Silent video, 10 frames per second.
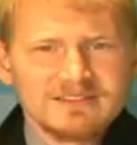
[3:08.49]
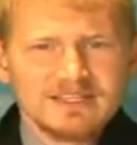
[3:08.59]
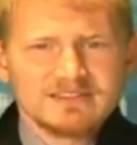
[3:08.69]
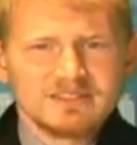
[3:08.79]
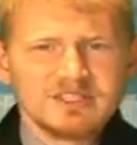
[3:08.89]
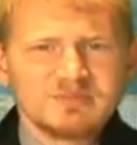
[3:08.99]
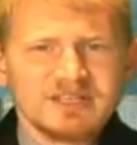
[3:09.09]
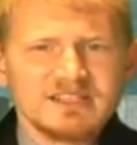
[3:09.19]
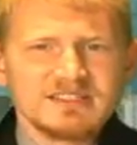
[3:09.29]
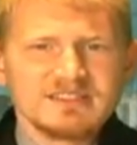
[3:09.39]
text to your
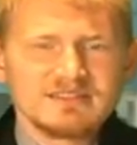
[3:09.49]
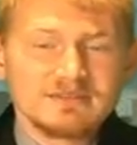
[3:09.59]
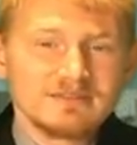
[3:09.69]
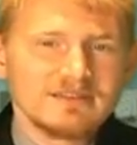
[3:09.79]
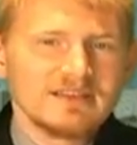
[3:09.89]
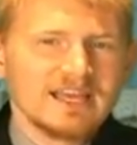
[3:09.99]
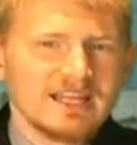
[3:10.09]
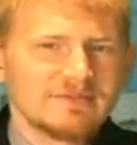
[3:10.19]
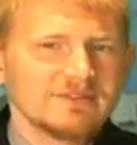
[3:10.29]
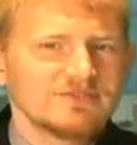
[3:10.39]
pages,
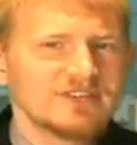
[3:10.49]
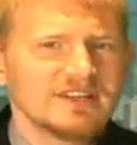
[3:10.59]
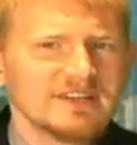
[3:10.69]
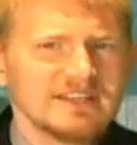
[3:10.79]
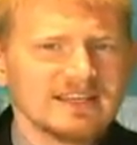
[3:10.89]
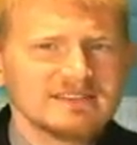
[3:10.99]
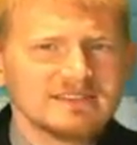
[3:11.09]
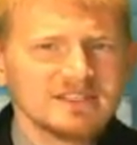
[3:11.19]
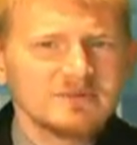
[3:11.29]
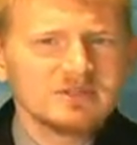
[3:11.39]
and if you've done any
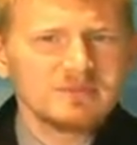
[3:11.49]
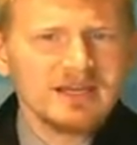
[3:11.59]
SEO in the